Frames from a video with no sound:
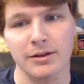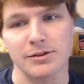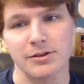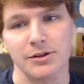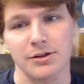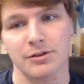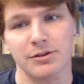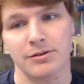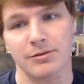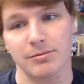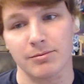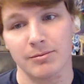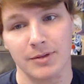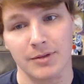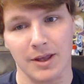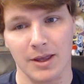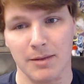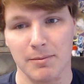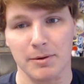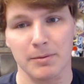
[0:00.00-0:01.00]
Just
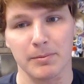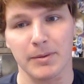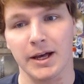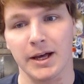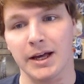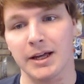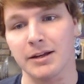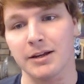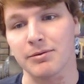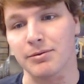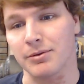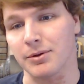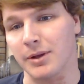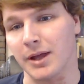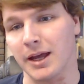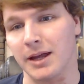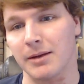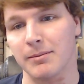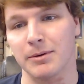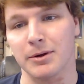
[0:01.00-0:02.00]
keep in mind, if you
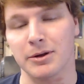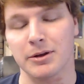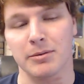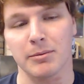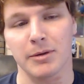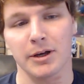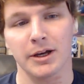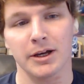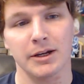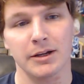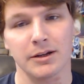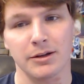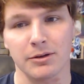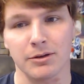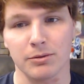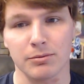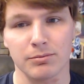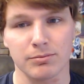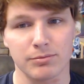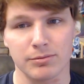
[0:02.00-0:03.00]
like Pokemon and
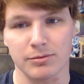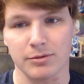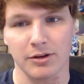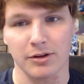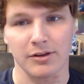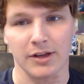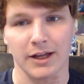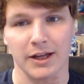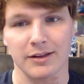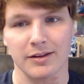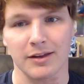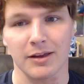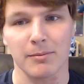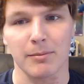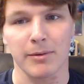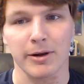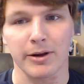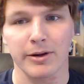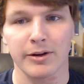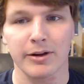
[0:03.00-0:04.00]
you decide to get
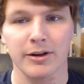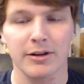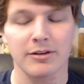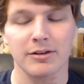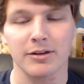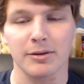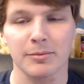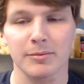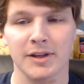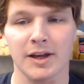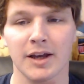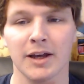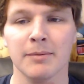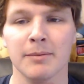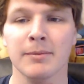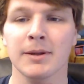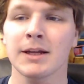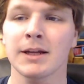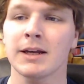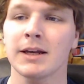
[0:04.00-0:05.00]
married sometime,